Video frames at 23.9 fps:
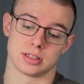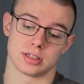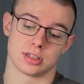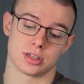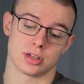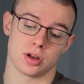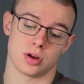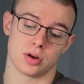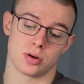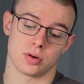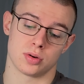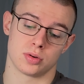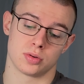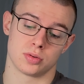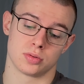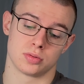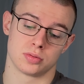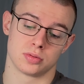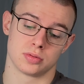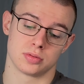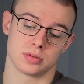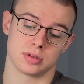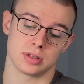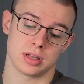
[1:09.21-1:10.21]

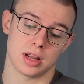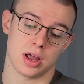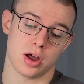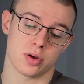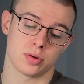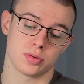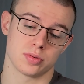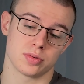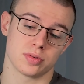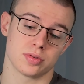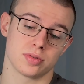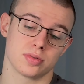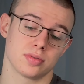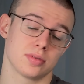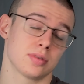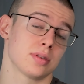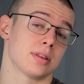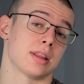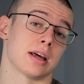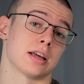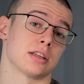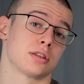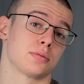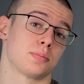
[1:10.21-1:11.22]
So now
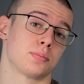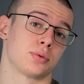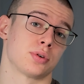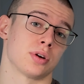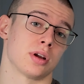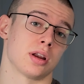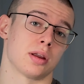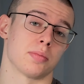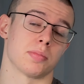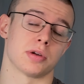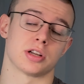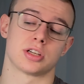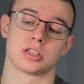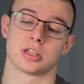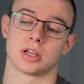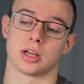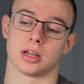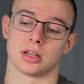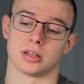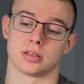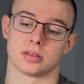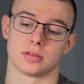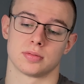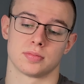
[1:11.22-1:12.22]
that's pretty much
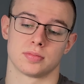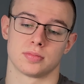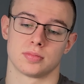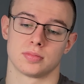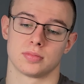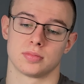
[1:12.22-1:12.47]
it.